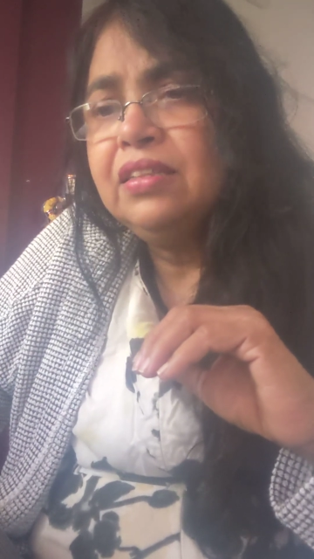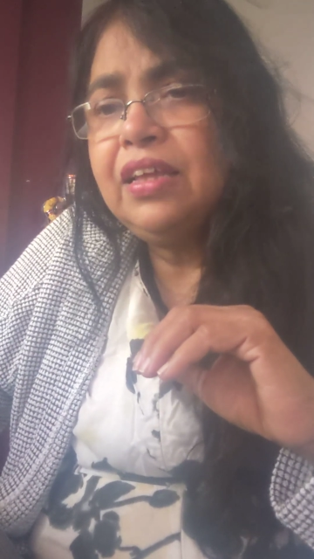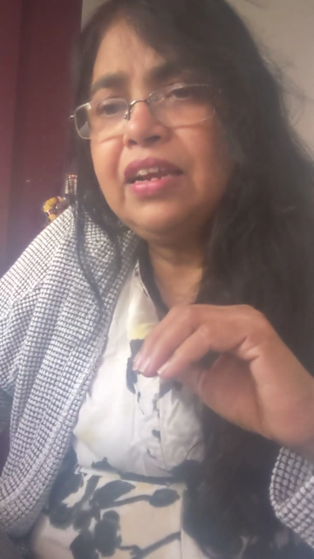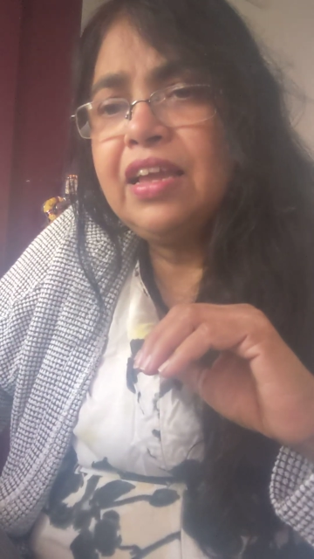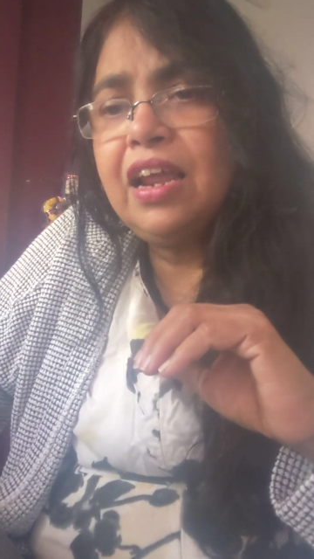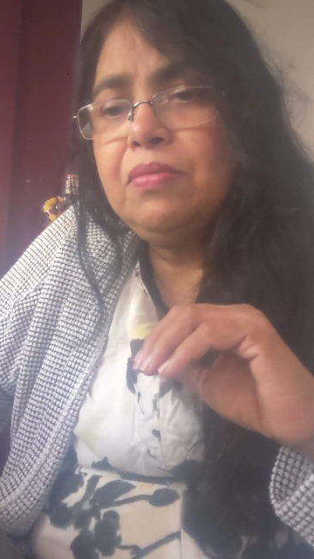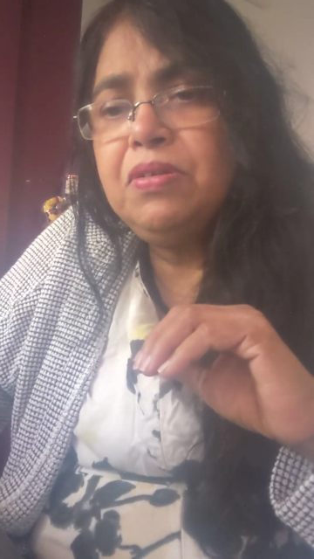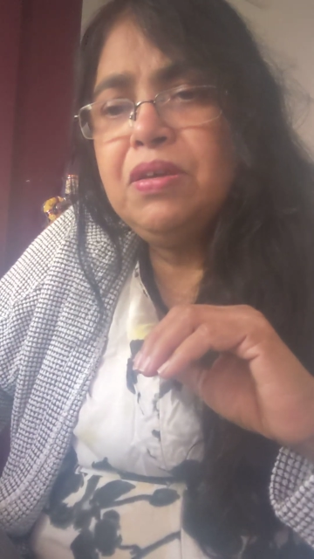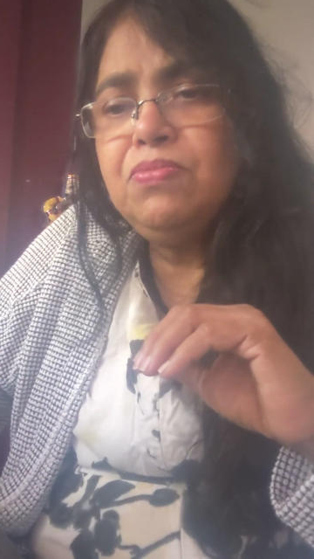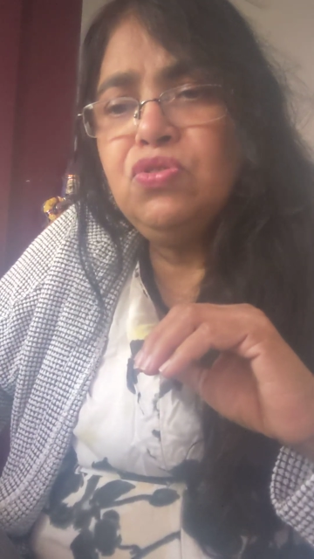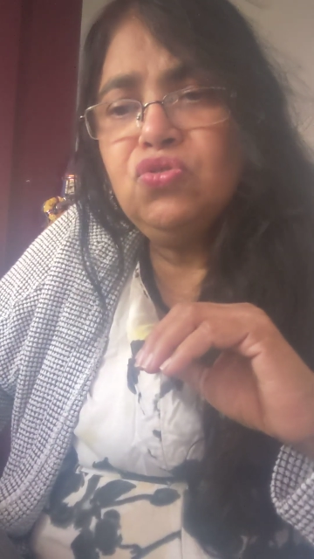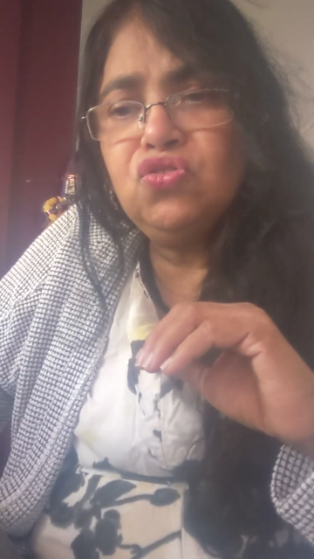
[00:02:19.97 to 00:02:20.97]
There can be
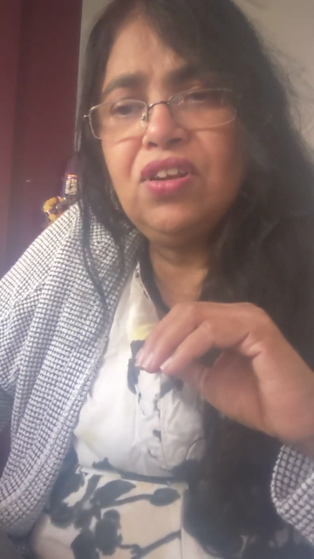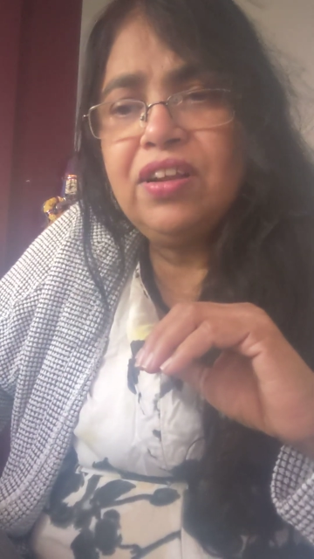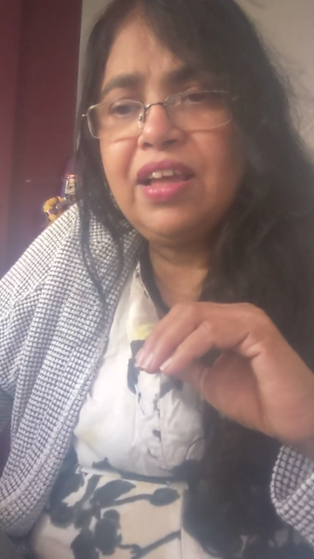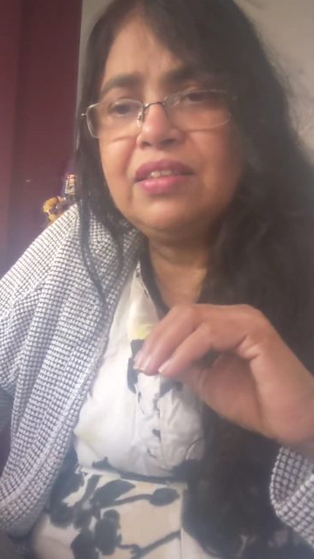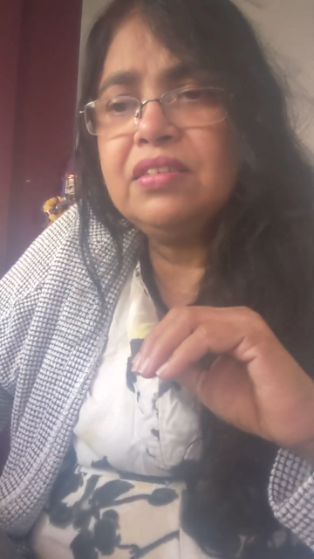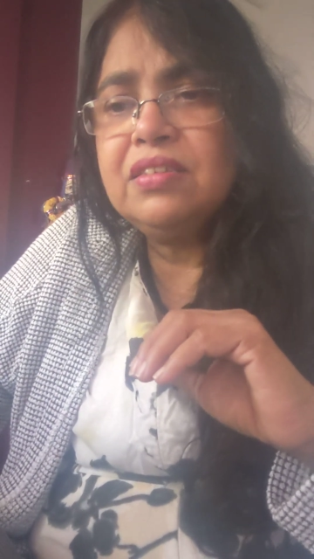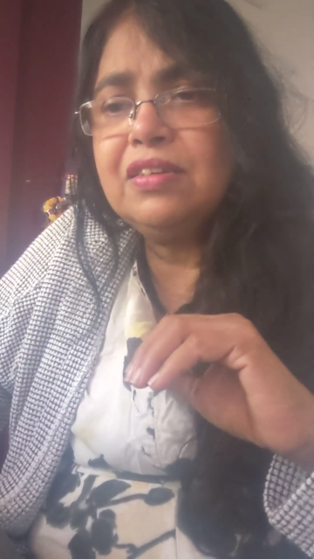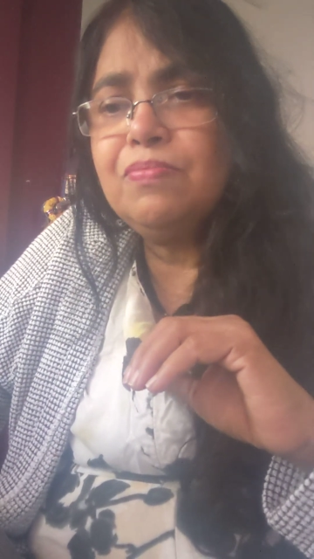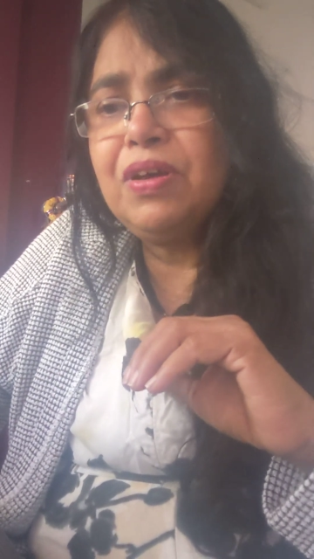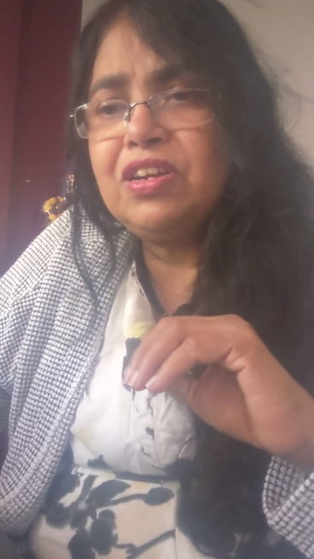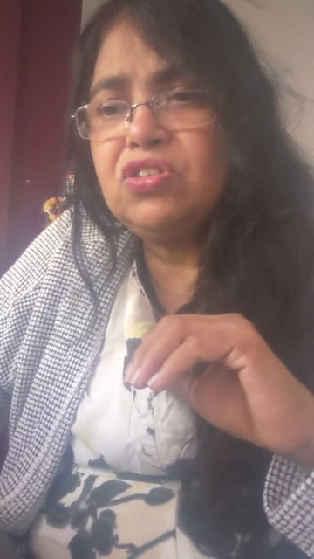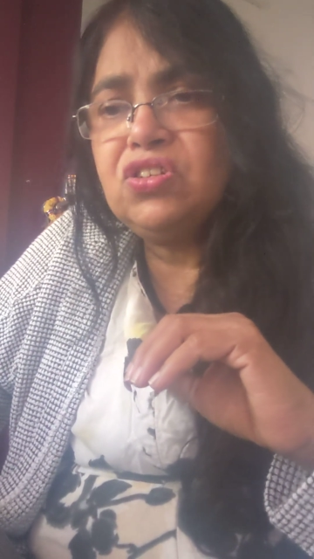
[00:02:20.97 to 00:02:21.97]
a mutual
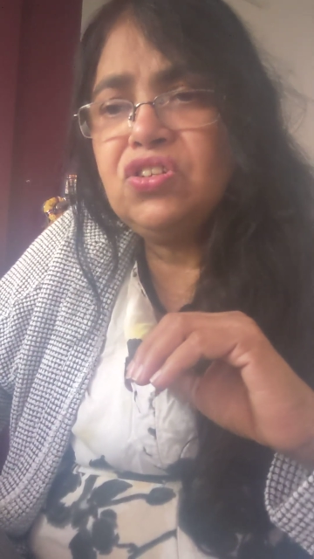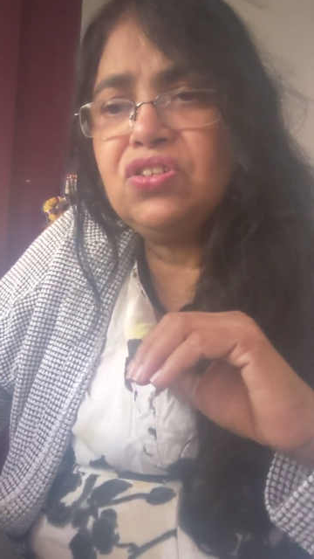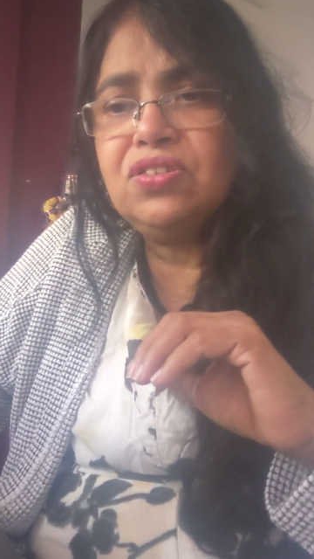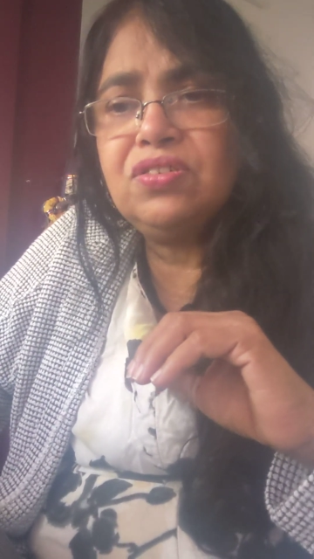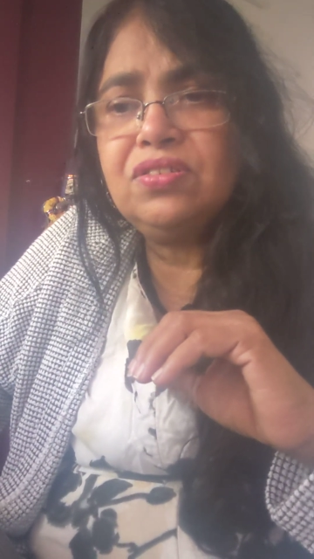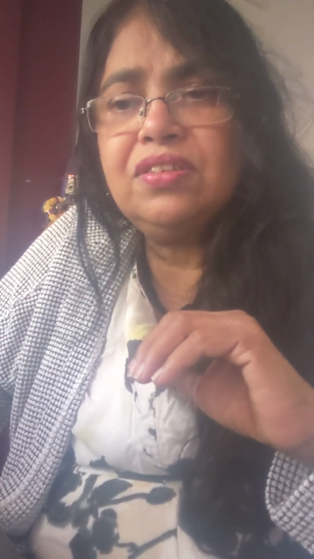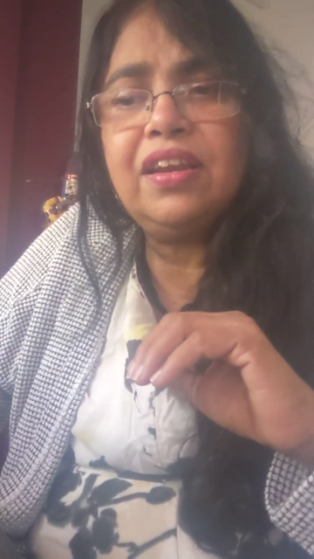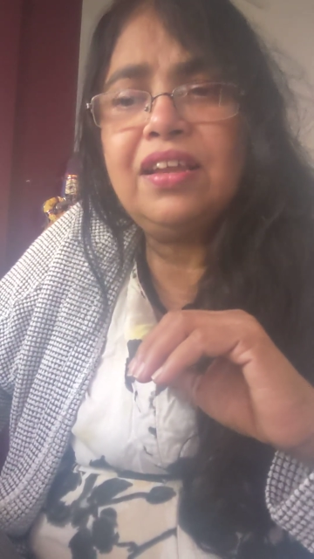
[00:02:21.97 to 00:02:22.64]
consent petition.